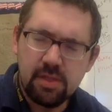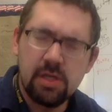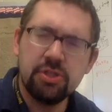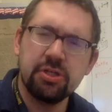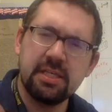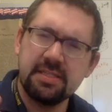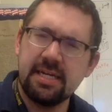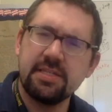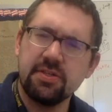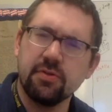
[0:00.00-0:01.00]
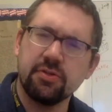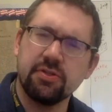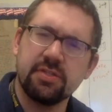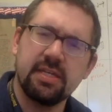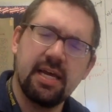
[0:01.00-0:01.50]
took these dead
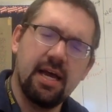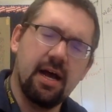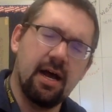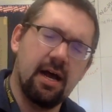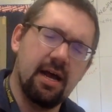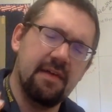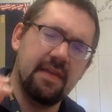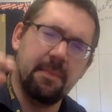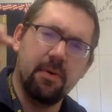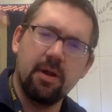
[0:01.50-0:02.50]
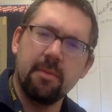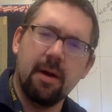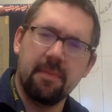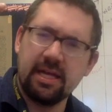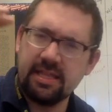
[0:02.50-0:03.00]
soldiers and they put them
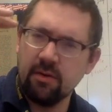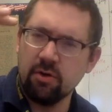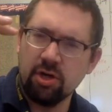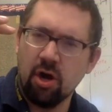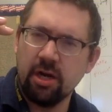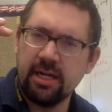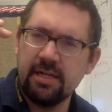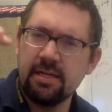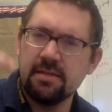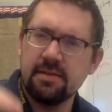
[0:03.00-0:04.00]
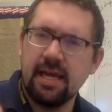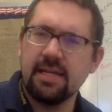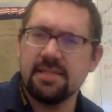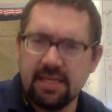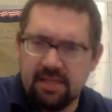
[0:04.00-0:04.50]
up like they were guarding
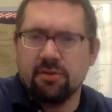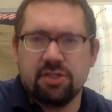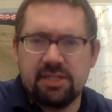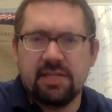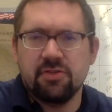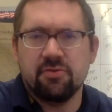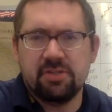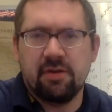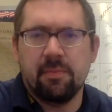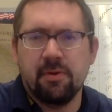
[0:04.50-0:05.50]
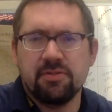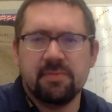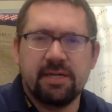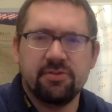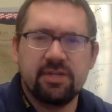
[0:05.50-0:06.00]
things, like they were just dead soldiers that were posted
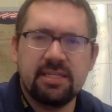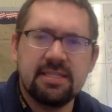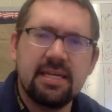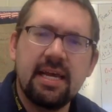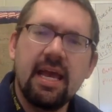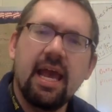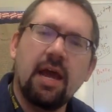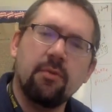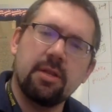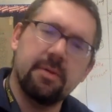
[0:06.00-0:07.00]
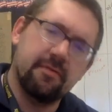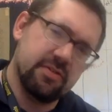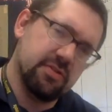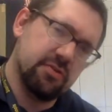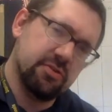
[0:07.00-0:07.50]
by trees. And when the Buffalo
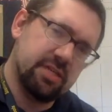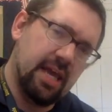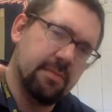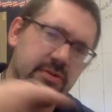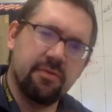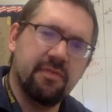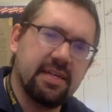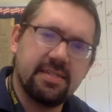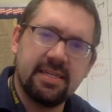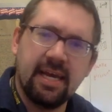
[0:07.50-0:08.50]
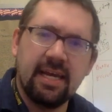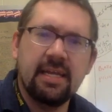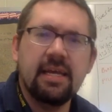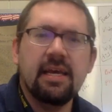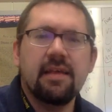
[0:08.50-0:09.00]
Soldiers came to investigate,
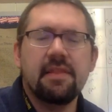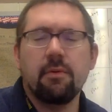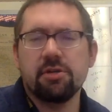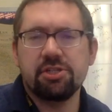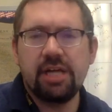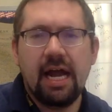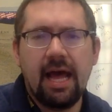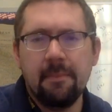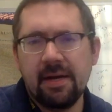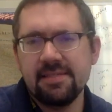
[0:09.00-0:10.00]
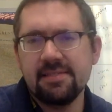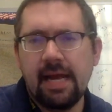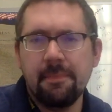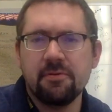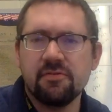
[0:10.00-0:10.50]
they were shot at by
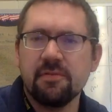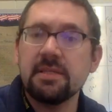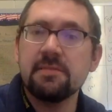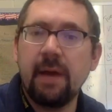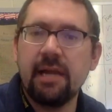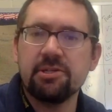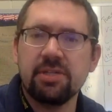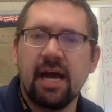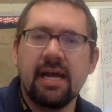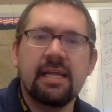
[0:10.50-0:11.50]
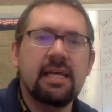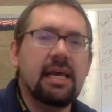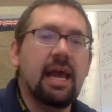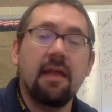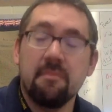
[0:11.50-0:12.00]
snipers from the Spanish side.
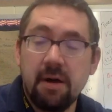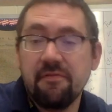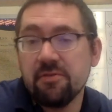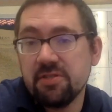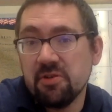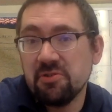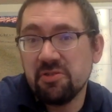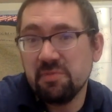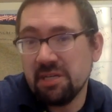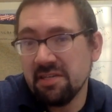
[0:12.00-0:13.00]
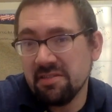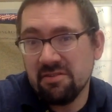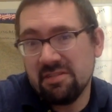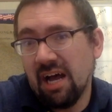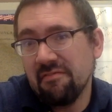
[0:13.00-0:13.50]
And the Buffalo Soldiers, because they're
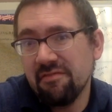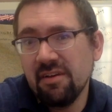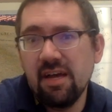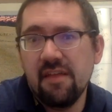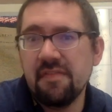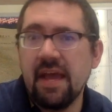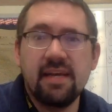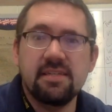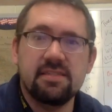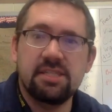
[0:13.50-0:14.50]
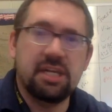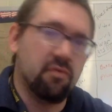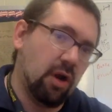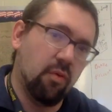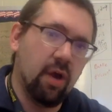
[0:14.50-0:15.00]
tough, they
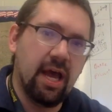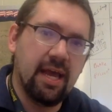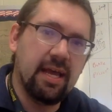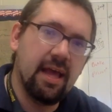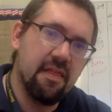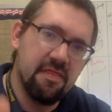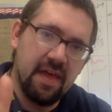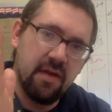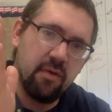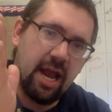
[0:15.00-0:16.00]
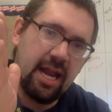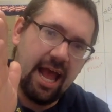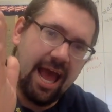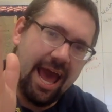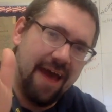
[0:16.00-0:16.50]
didn't run away. They ran
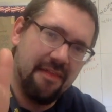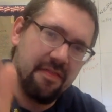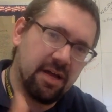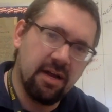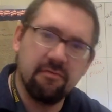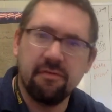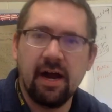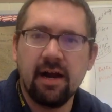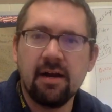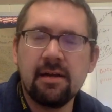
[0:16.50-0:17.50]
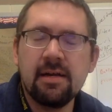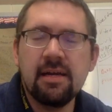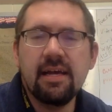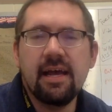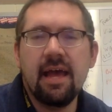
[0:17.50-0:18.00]
at the gunfire.
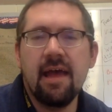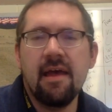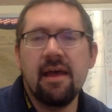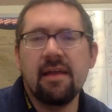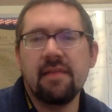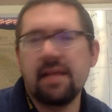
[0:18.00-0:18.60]
And they